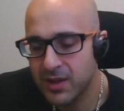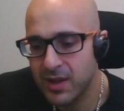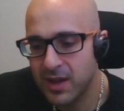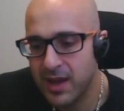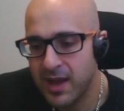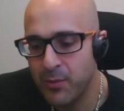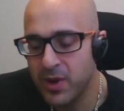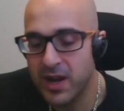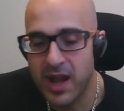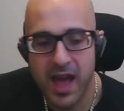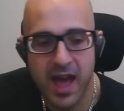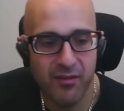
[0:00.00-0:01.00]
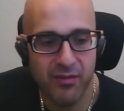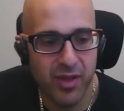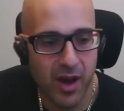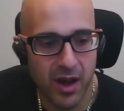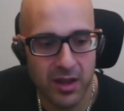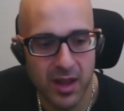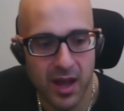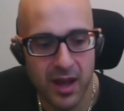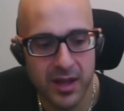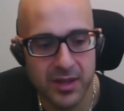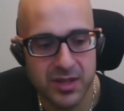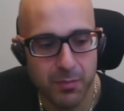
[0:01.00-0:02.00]
we didn't have the
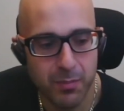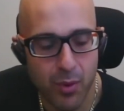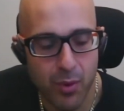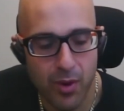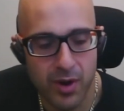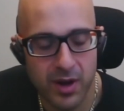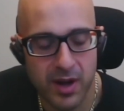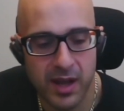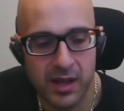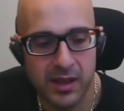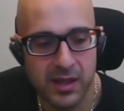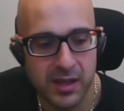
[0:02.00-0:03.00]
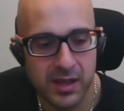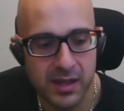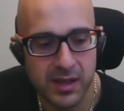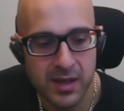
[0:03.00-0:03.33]
online support and the